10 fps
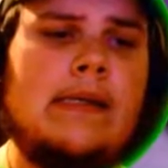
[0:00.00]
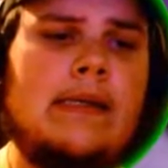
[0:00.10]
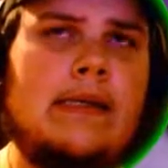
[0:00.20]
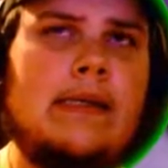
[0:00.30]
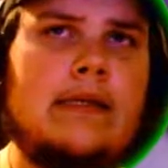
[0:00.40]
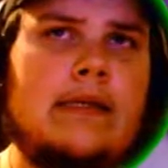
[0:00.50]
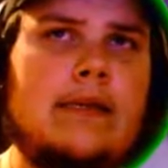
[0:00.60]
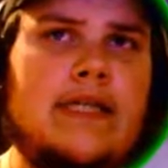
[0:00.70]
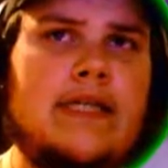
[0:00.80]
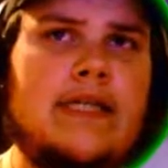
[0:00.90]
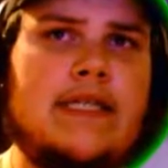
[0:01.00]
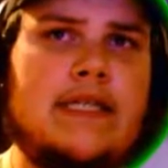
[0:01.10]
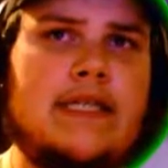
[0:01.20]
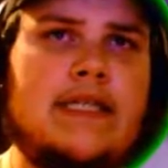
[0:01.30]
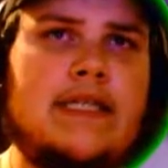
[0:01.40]
switch into
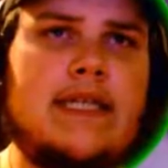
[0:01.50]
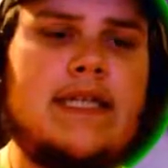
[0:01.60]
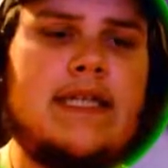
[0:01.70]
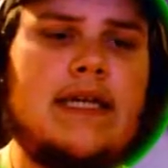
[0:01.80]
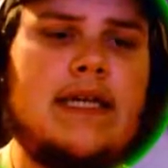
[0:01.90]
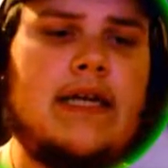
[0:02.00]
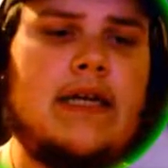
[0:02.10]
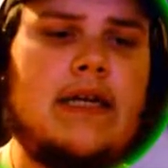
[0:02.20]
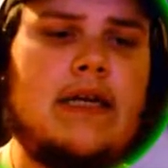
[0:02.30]
Celesteela here.